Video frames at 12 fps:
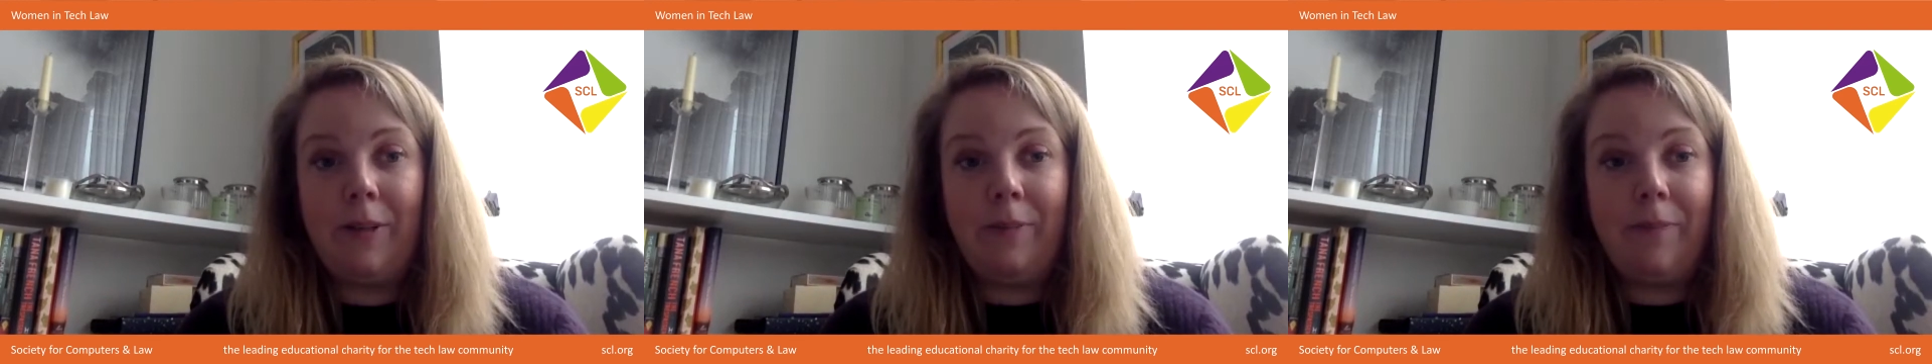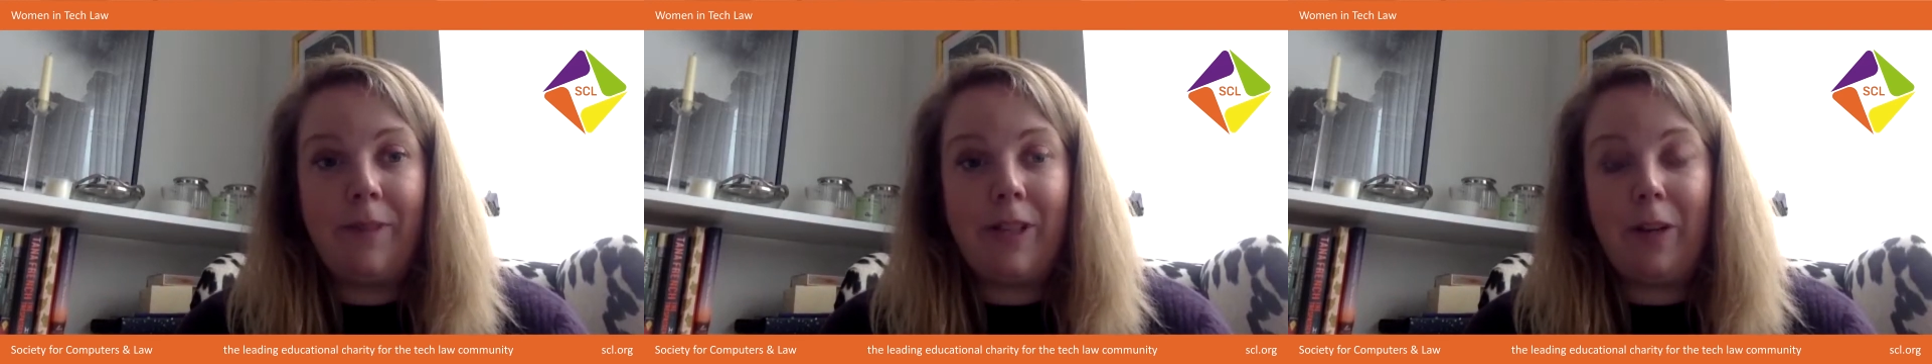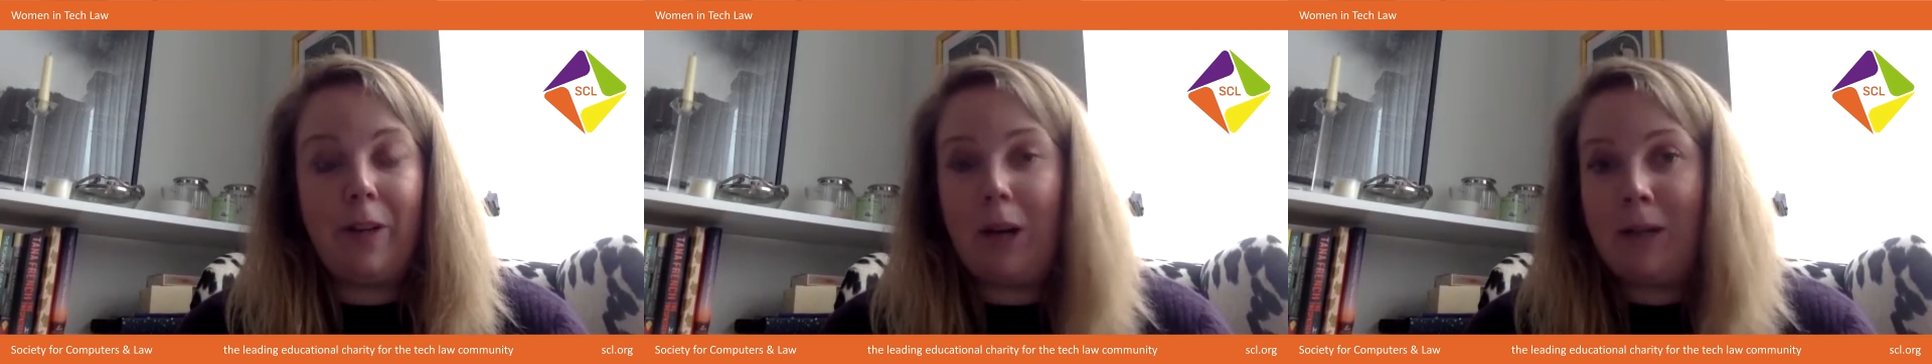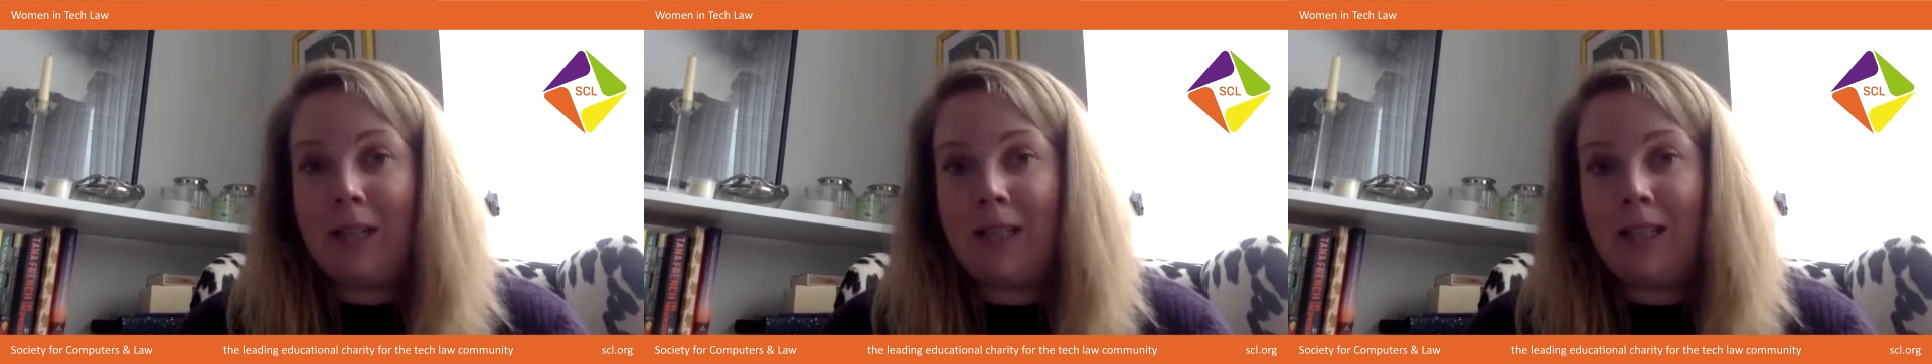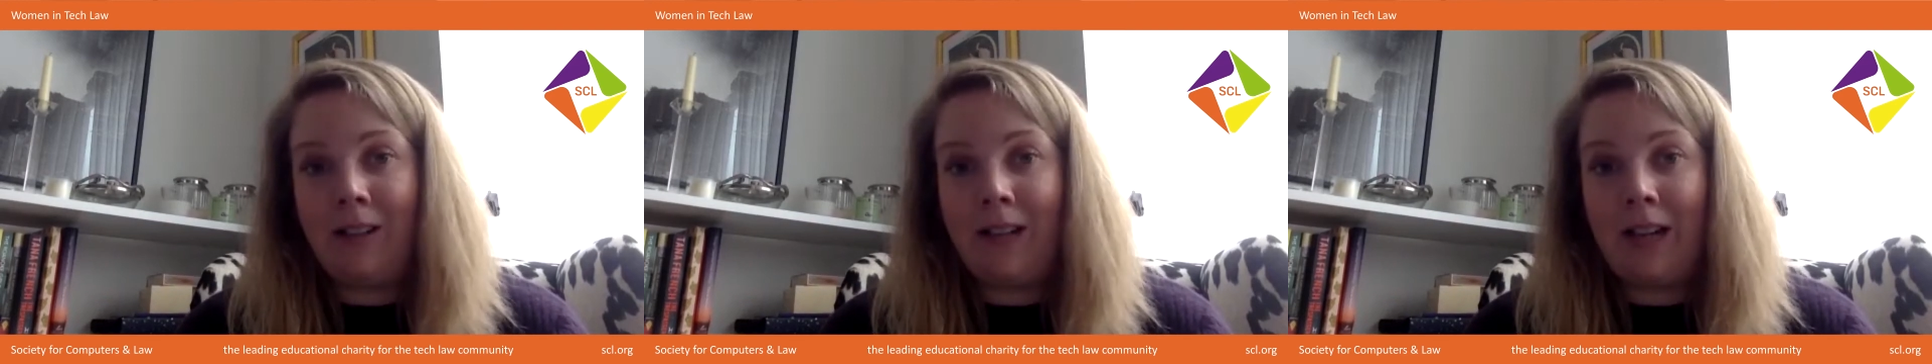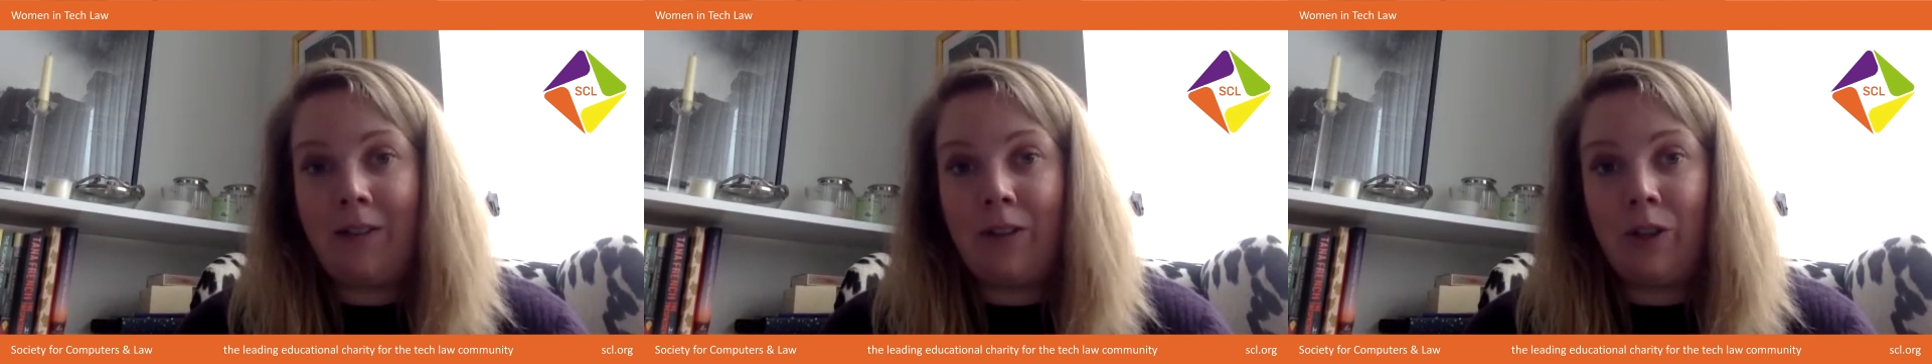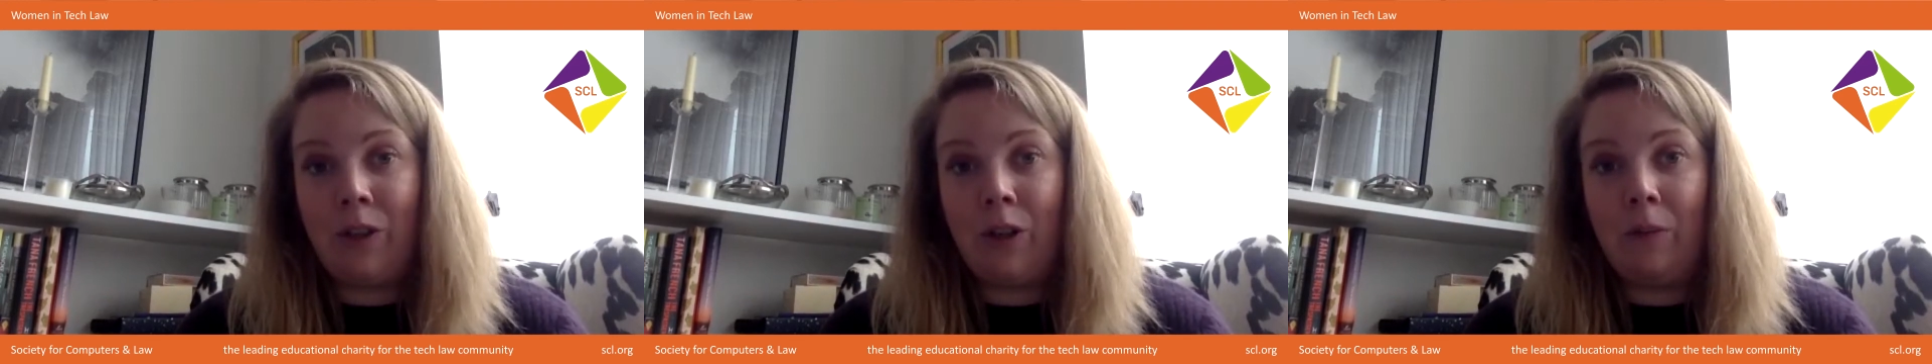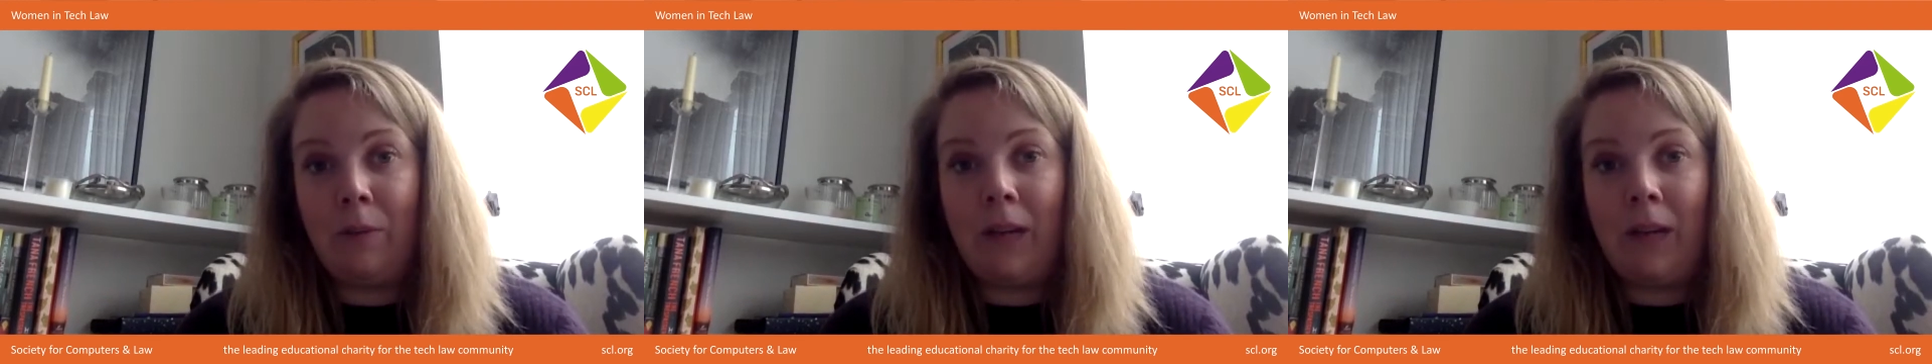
So am I still going to have a job?